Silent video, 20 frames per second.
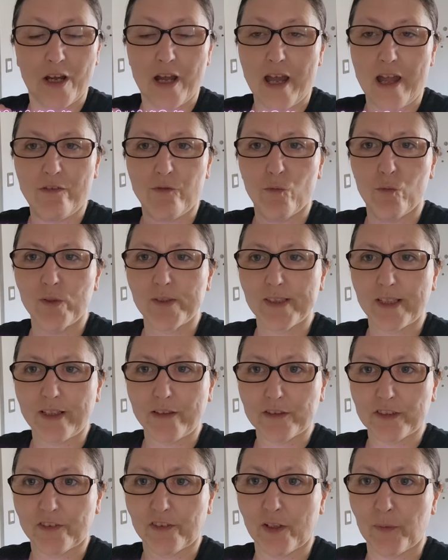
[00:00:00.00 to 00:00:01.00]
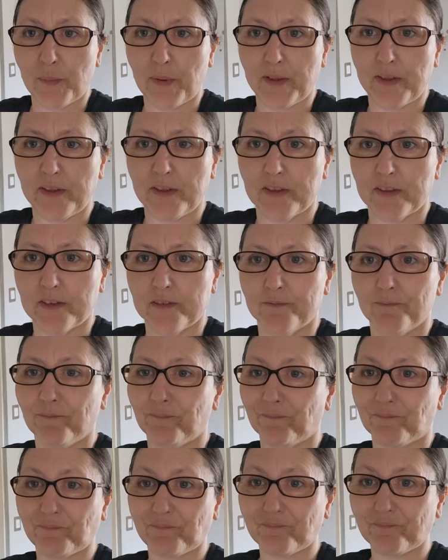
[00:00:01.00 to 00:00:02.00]
Everyone's allowed to have an opinion.
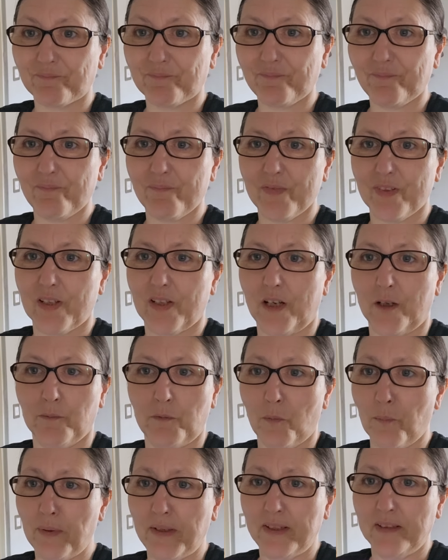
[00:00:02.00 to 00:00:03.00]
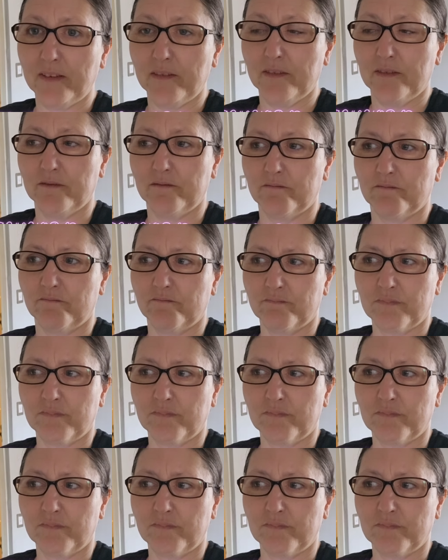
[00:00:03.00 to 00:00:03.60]
I'm not being